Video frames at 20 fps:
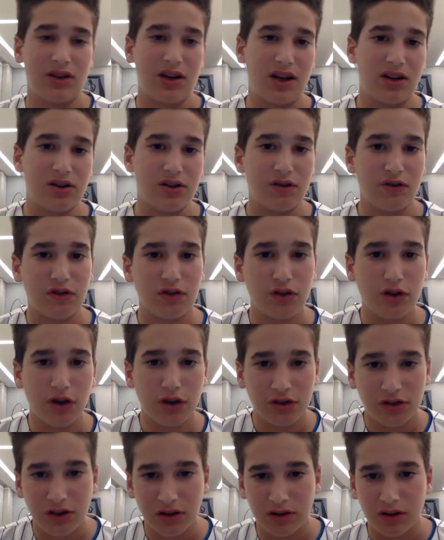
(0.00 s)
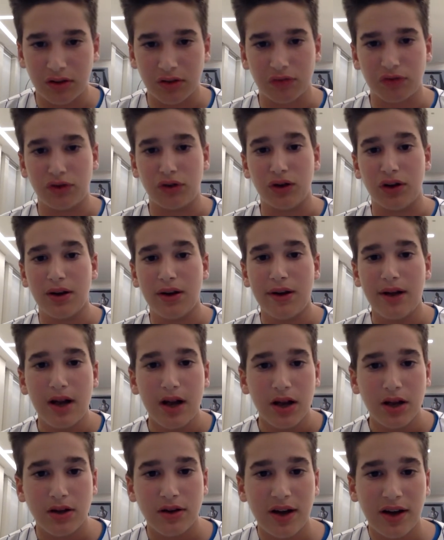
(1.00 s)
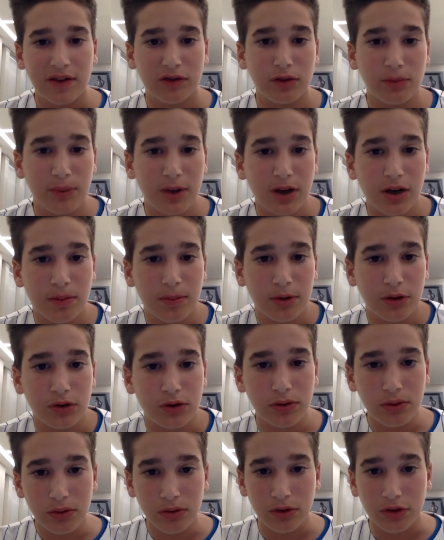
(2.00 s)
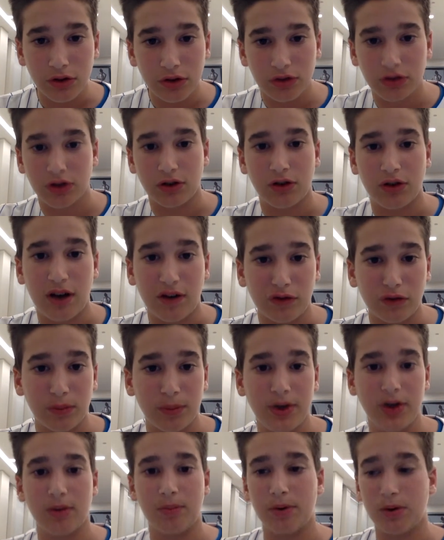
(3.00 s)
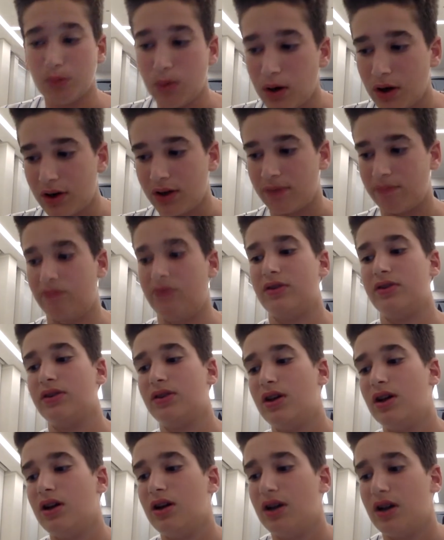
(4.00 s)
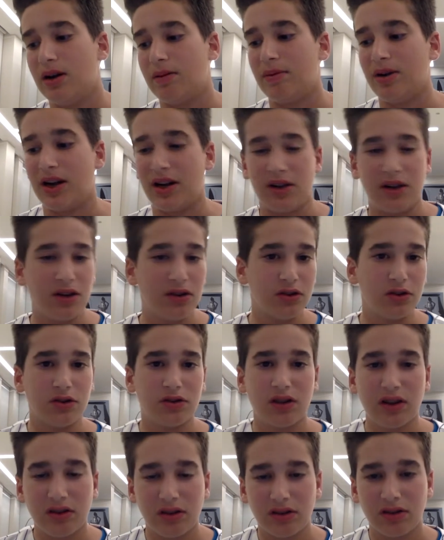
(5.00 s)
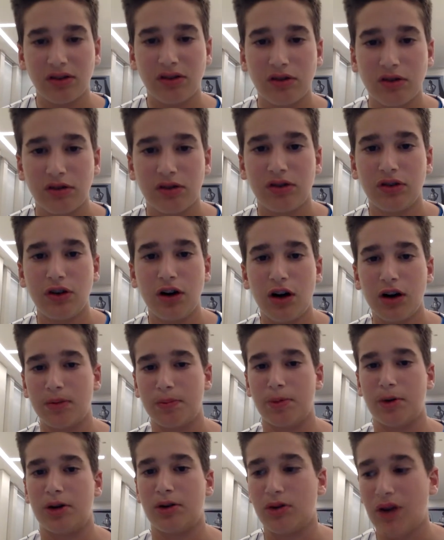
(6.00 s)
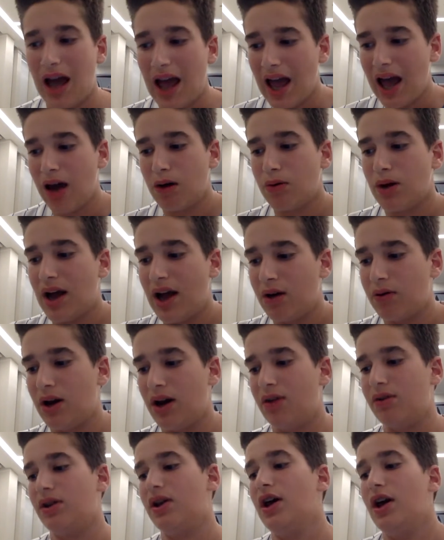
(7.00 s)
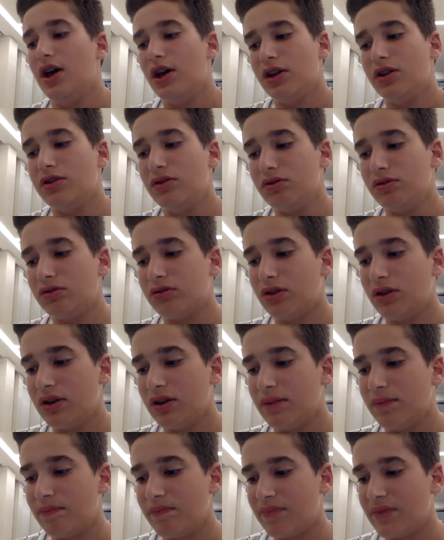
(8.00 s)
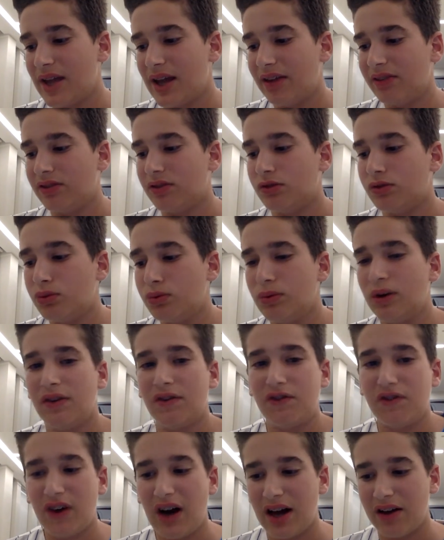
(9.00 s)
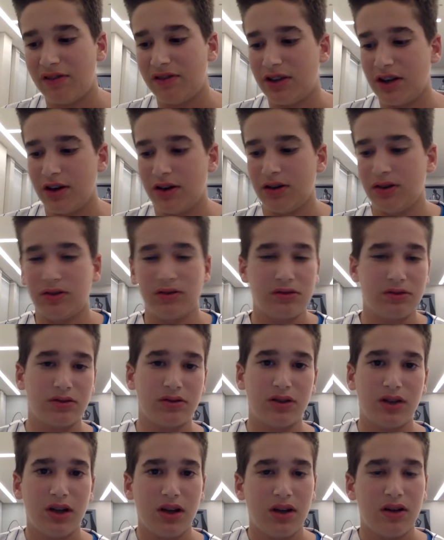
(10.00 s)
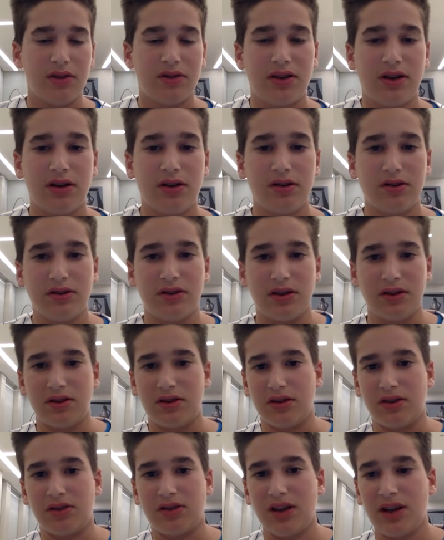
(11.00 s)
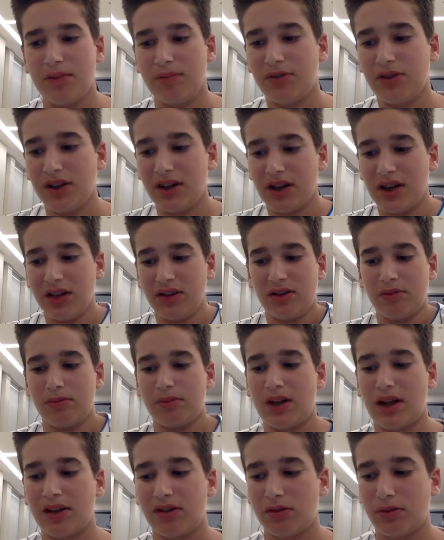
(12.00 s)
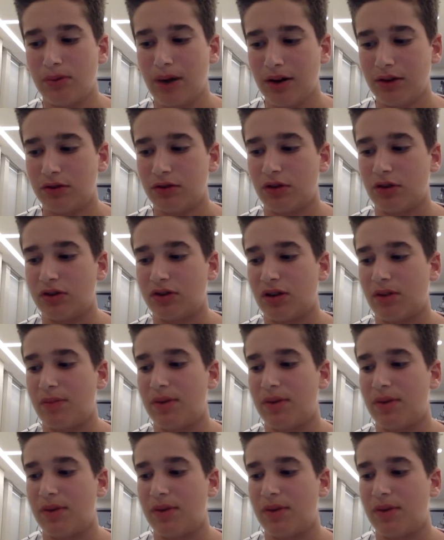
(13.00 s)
Yeah, you're 6-4. You have to be number two. Houston, you have to be number one. I mean, I understand the season's young, but how? Houston has a 2-5. They're the same thing hit them like the Red Sox.